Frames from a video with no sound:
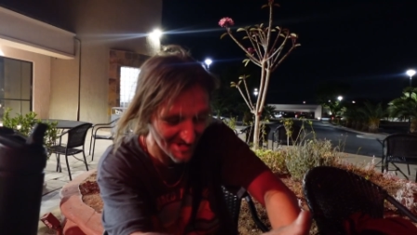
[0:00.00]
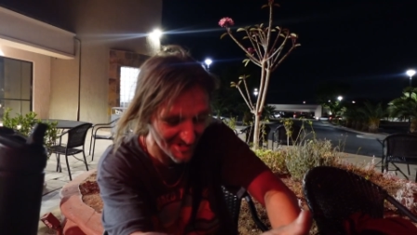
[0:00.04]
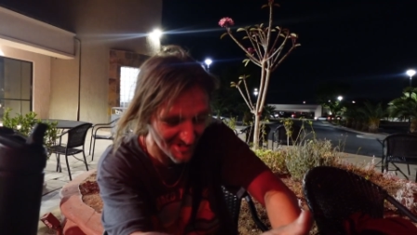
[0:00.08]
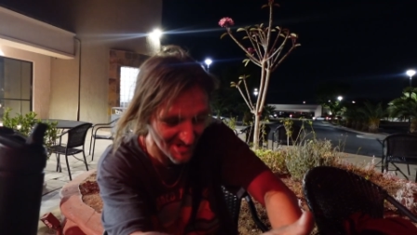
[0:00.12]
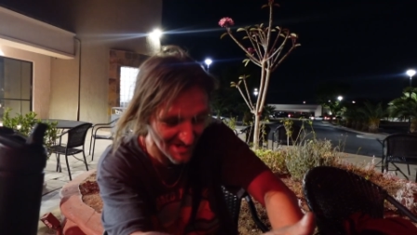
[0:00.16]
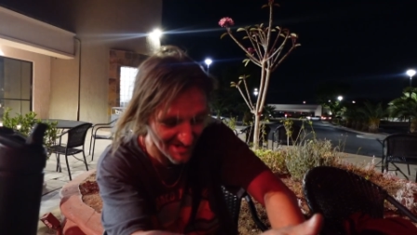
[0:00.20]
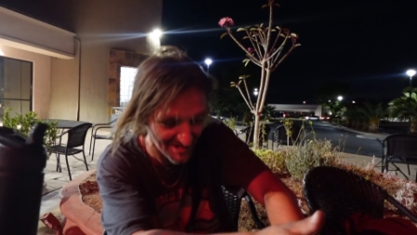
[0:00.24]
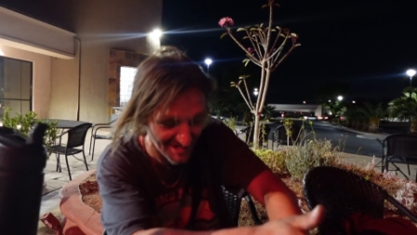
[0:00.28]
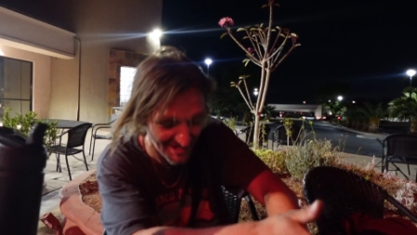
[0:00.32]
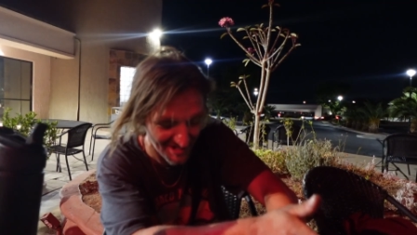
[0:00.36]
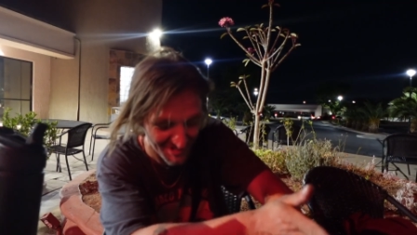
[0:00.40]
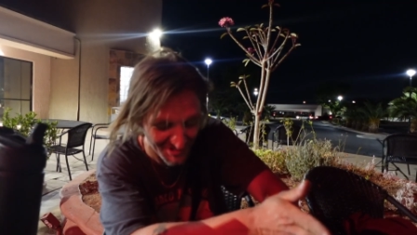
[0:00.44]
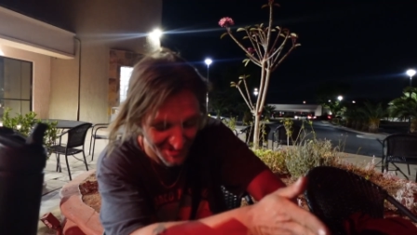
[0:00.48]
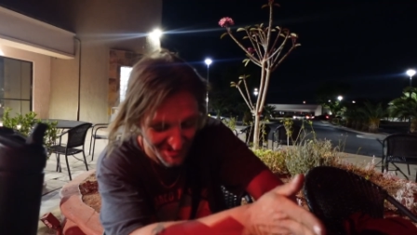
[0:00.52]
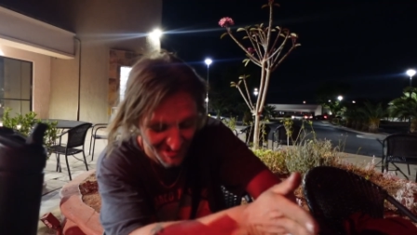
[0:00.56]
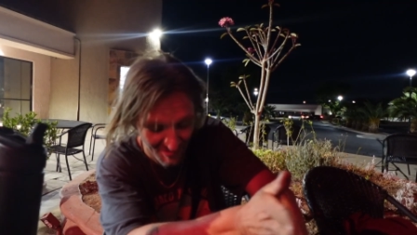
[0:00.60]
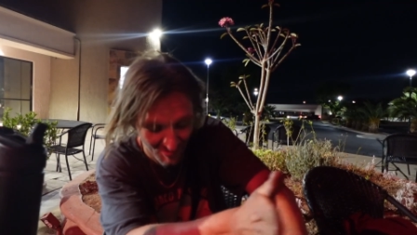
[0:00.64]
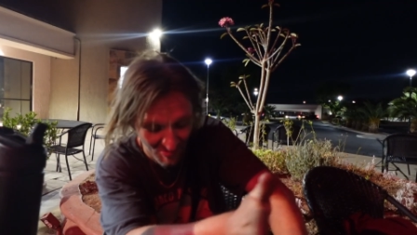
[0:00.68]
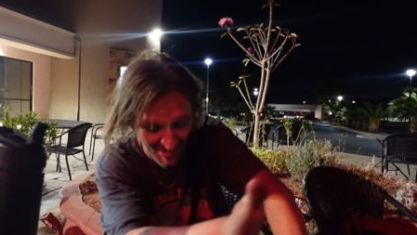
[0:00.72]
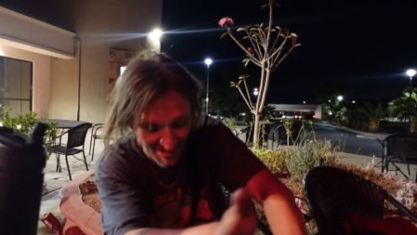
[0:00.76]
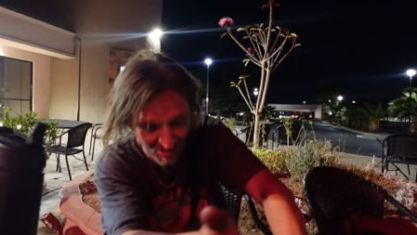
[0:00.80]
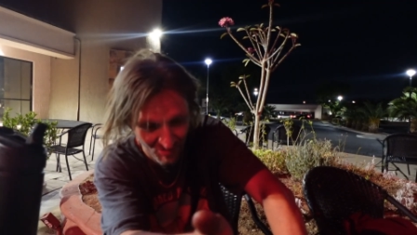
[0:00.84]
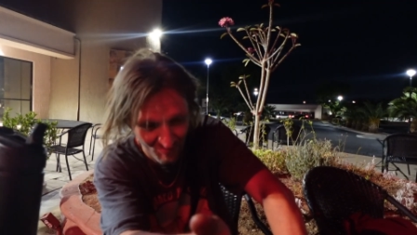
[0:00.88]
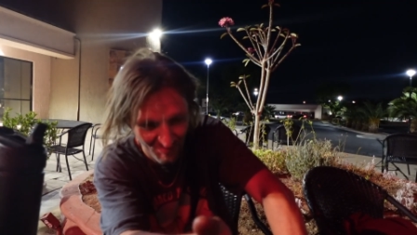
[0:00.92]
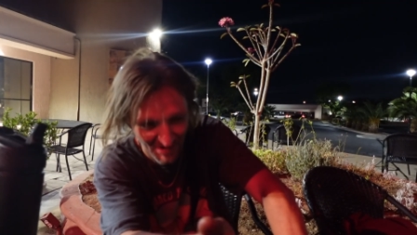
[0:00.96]
and not getting
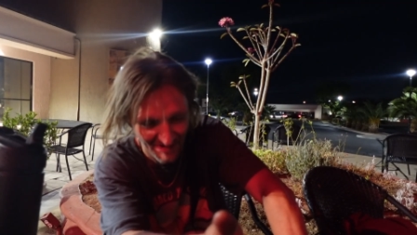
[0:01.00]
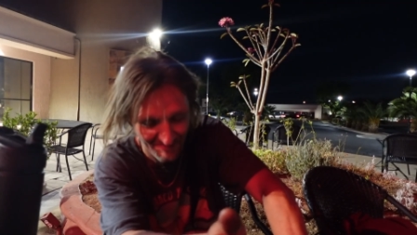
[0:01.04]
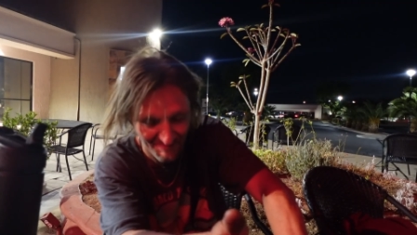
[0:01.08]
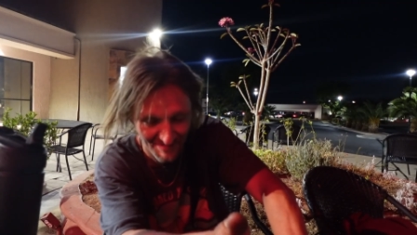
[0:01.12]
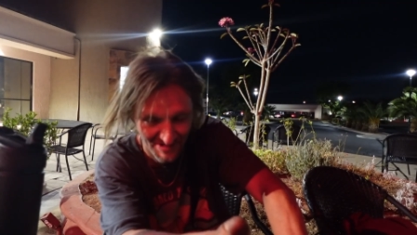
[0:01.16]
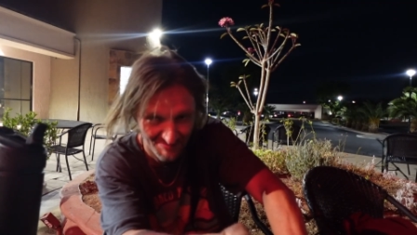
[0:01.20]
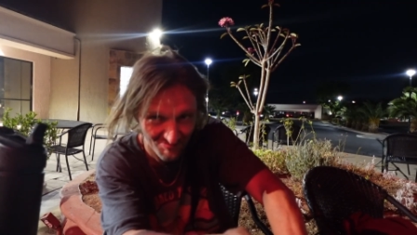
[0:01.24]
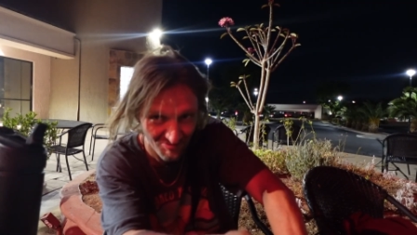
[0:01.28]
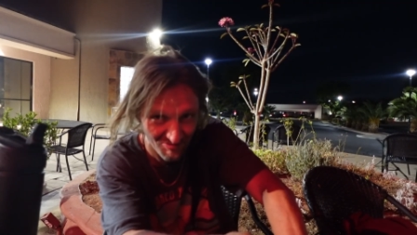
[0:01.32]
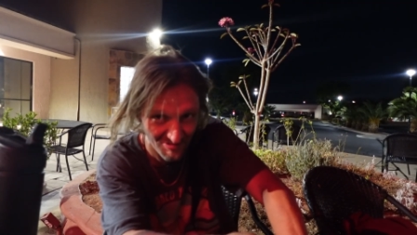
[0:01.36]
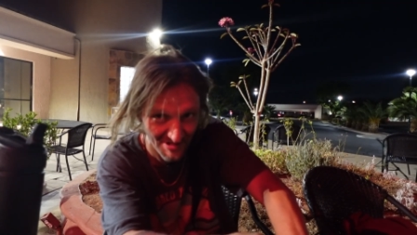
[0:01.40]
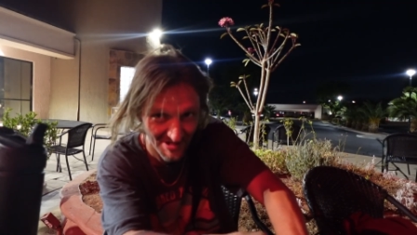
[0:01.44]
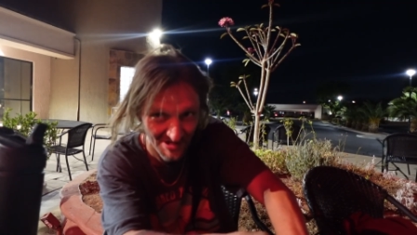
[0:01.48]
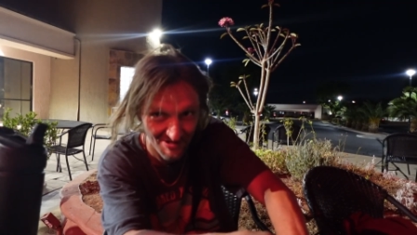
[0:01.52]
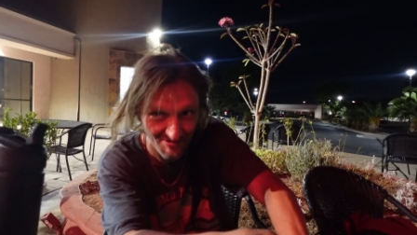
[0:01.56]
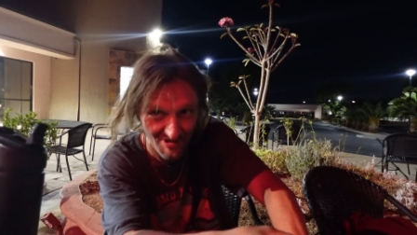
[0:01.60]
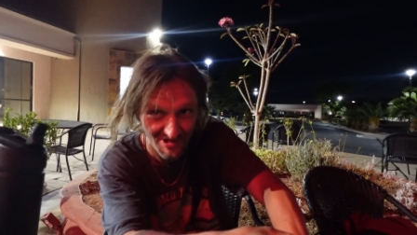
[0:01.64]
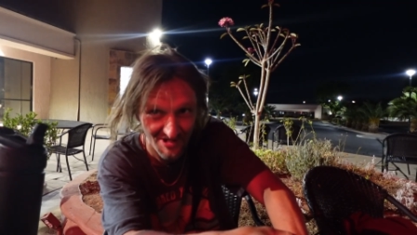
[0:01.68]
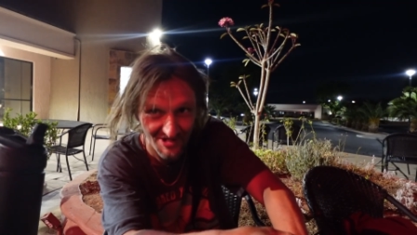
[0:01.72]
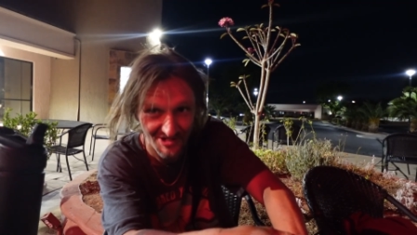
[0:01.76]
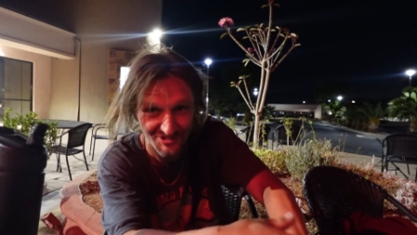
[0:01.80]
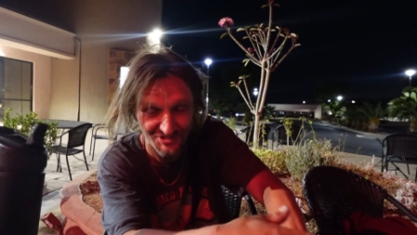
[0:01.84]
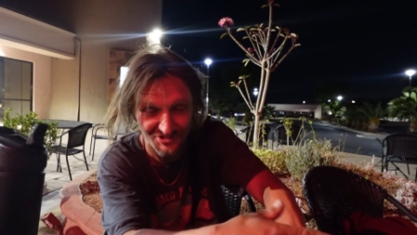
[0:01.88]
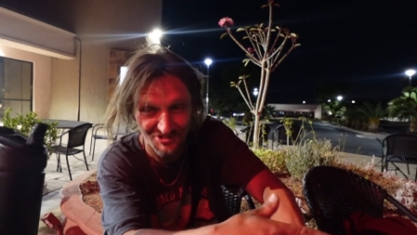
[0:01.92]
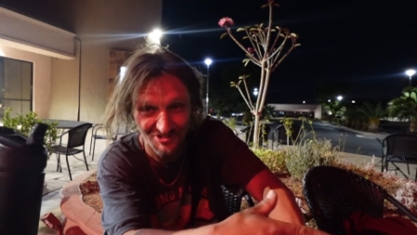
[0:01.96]
derailed by people that I
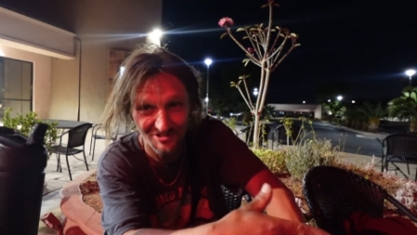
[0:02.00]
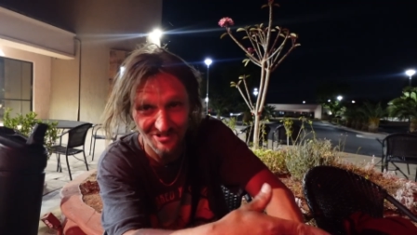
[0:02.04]
run into.